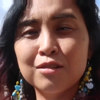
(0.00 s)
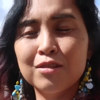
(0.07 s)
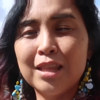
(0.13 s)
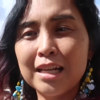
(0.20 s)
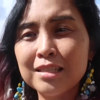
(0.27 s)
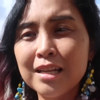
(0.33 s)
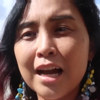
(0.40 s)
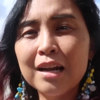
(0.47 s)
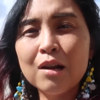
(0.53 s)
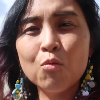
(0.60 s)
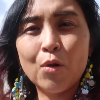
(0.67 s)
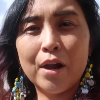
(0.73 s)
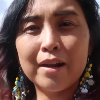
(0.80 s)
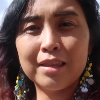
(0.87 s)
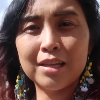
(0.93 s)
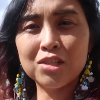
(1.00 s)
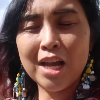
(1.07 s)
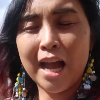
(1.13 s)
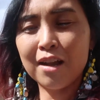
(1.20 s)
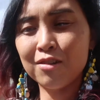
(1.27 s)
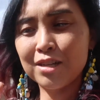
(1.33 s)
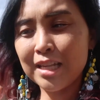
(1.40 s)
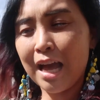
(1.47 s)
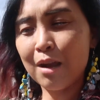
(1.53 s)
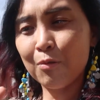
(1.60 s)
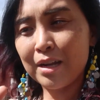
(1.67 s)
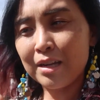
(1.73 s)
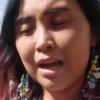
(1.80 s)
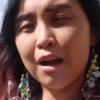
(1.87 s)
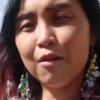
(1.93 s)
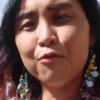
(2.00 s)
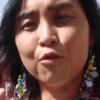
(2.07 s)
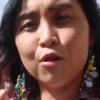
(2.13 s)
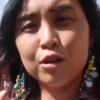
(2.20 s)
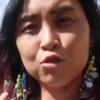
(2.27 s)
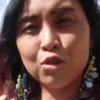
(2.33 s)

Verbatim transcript: So that's kind of where the channel is at right now for